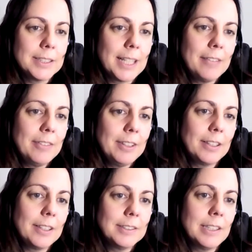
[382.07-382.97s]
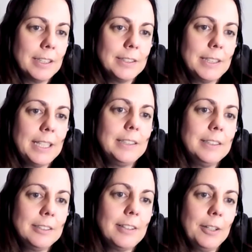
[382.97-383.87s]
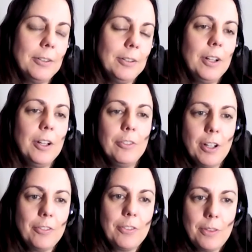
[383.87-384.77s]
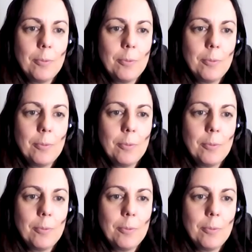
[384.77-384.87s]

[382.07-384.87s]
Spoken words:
so having a concise data trail of